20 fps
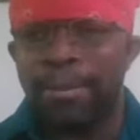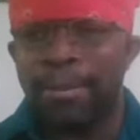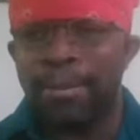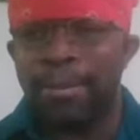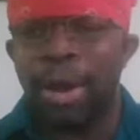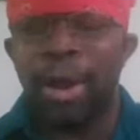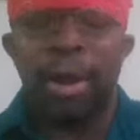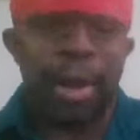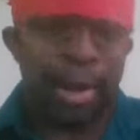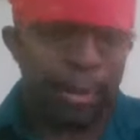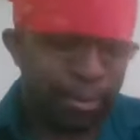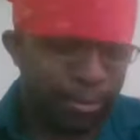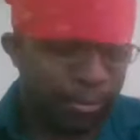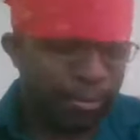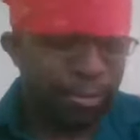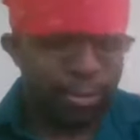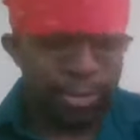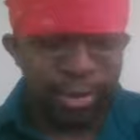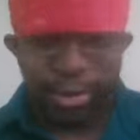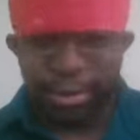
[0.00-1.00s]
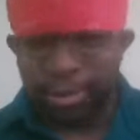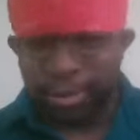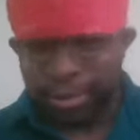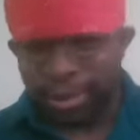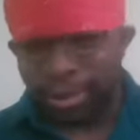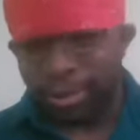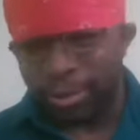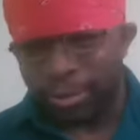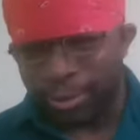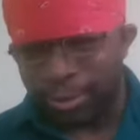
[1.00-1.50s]
all right. A
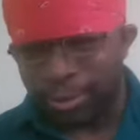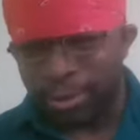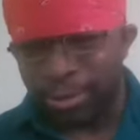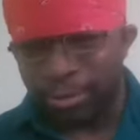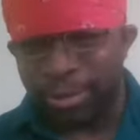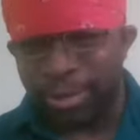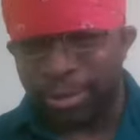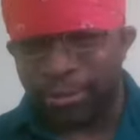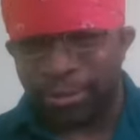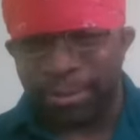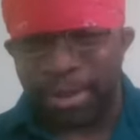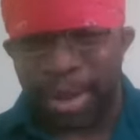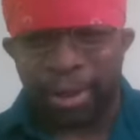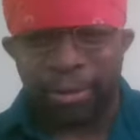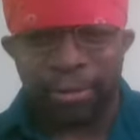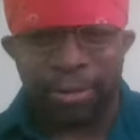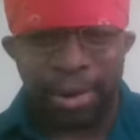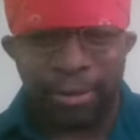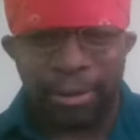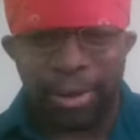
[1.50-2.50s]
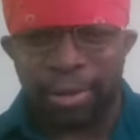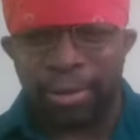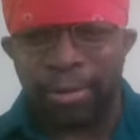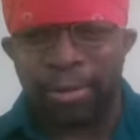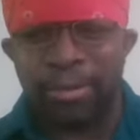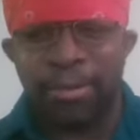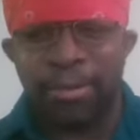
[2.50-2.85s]
little bit of a background here.